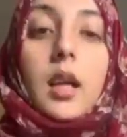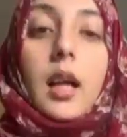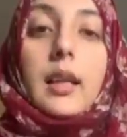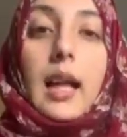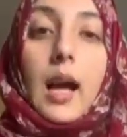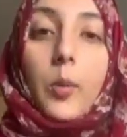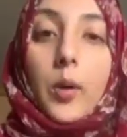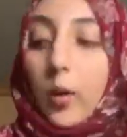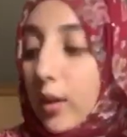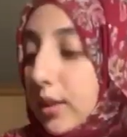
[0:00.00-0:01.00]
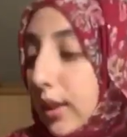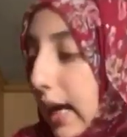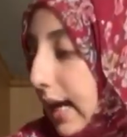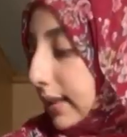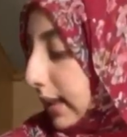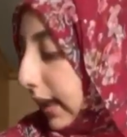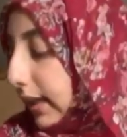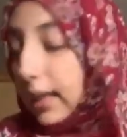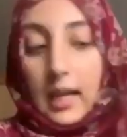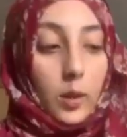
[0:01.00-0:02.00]
And now we're going to add
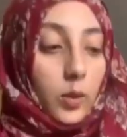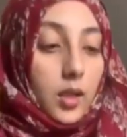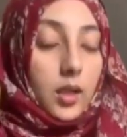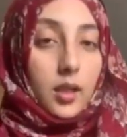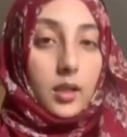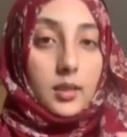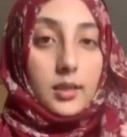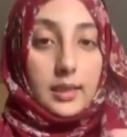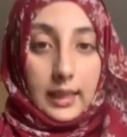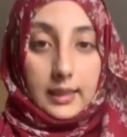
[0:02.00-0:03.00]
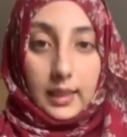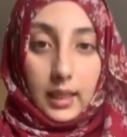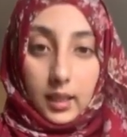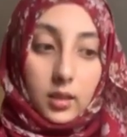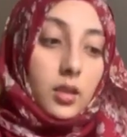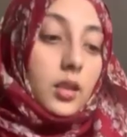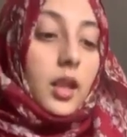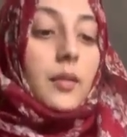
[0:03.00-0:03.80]
in our seasoning, okay?